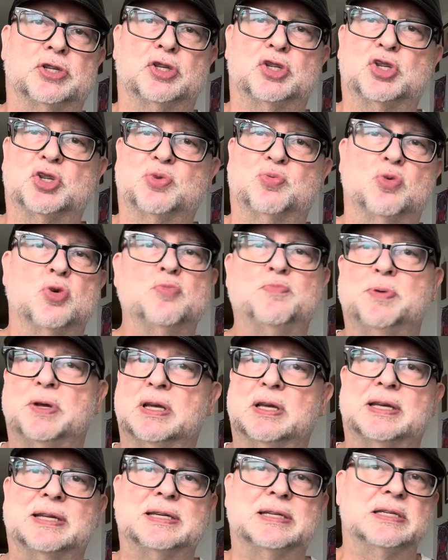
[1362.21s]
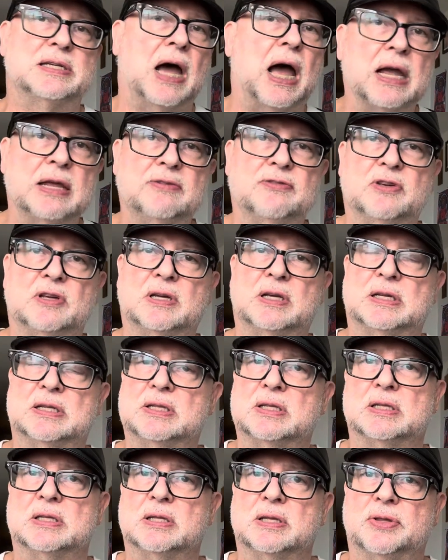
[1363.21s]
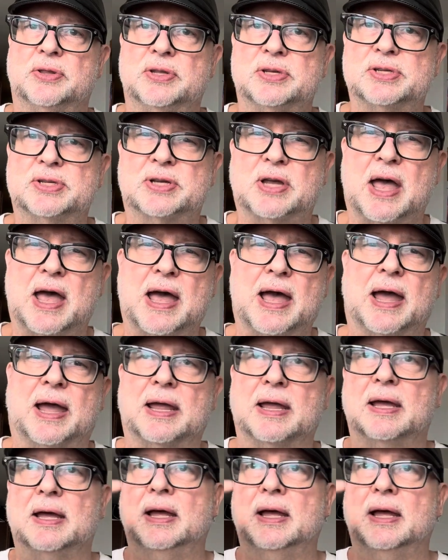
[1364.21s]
swooping and diving in the sky.